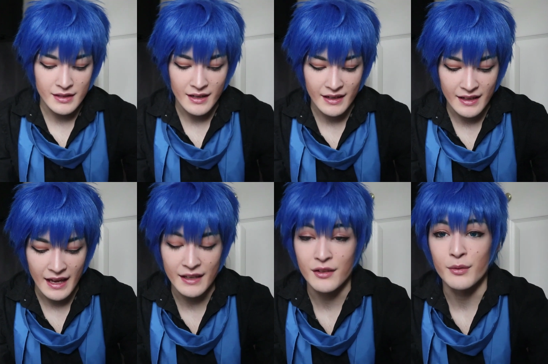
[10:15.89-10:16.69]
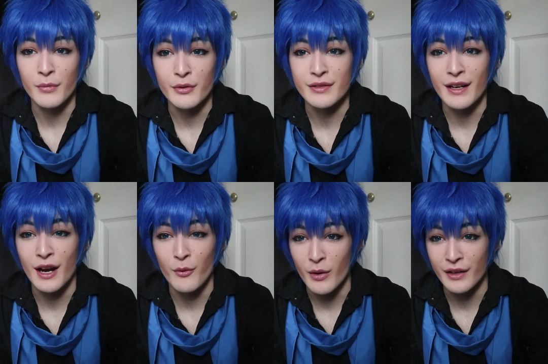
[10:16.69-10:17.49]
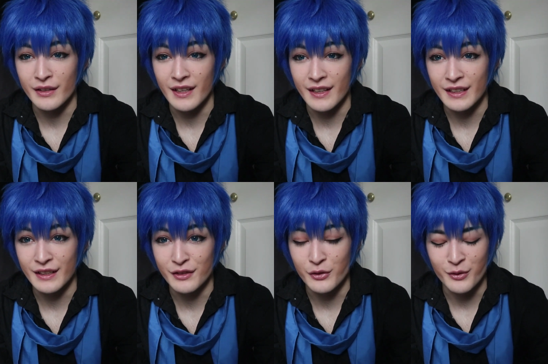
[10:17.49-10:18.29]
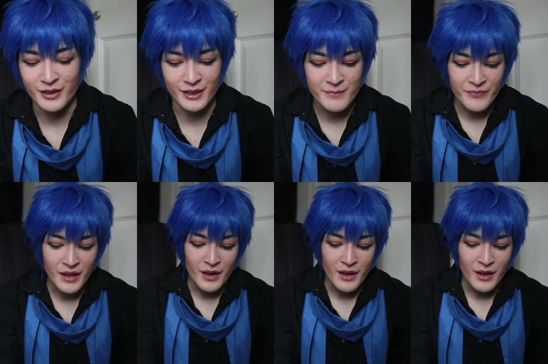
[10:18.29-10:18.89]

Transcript: that I hated the most, that I needed to order.